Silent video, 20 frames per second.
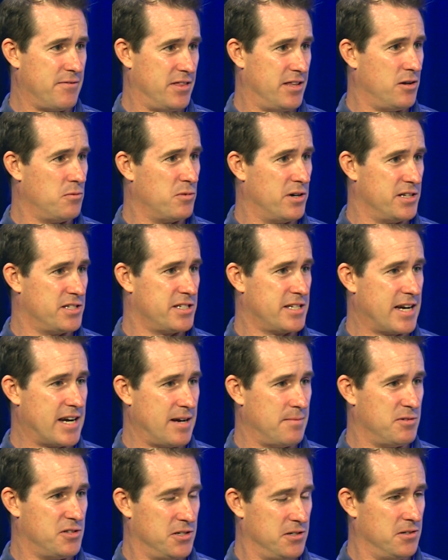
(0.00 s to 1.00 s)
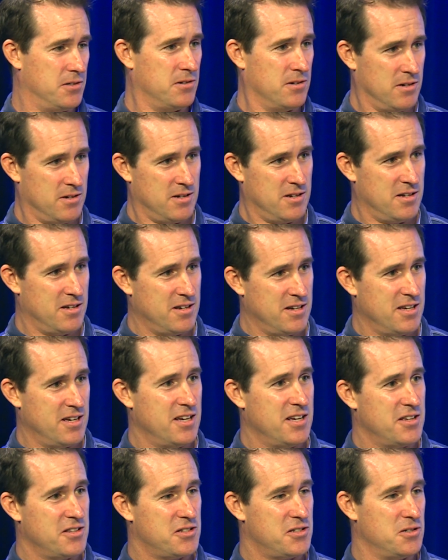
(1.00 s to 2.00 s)
And then when it's time to
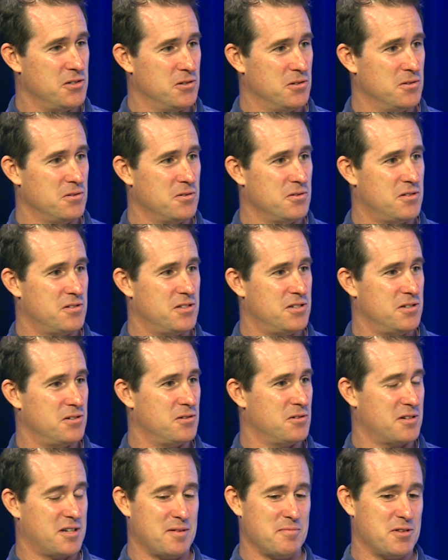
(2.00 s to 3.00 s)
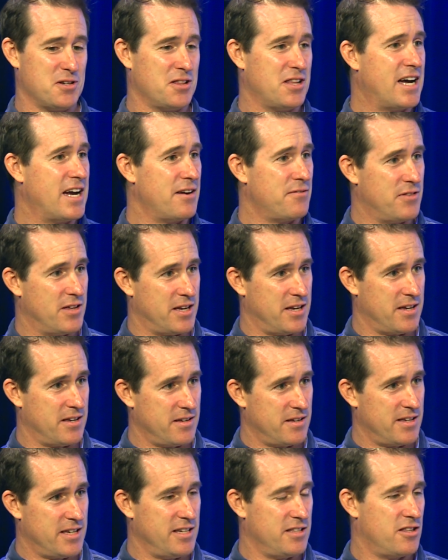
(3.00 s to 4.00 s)
come to life, they
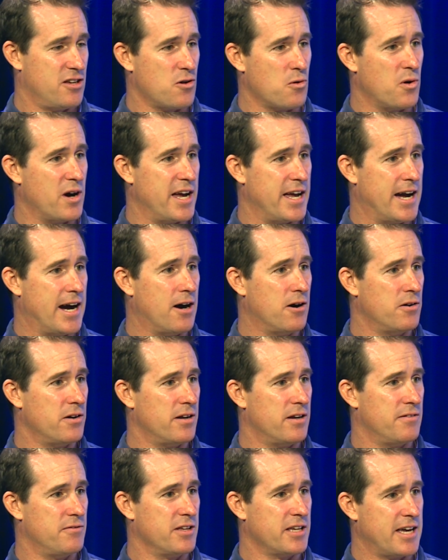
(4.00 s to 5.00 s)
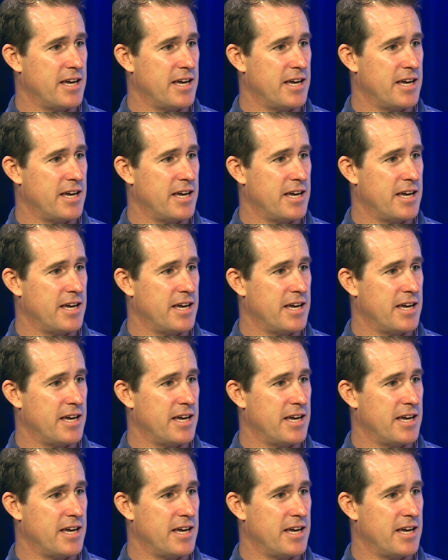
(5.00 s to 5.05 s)
eat their way out of the